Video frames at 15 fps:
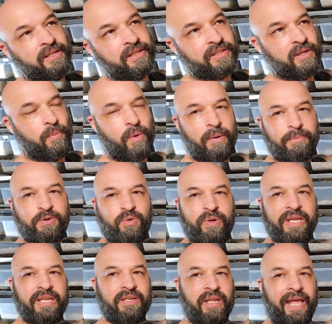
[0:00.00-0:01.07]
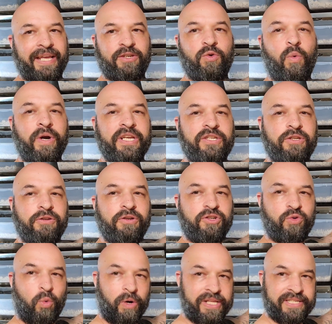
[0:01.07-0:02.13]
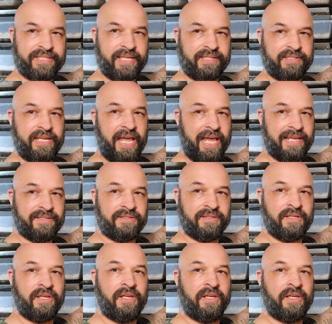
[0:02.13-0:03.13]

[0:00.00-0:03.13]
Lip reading: somewhere between like 22 to 26 days.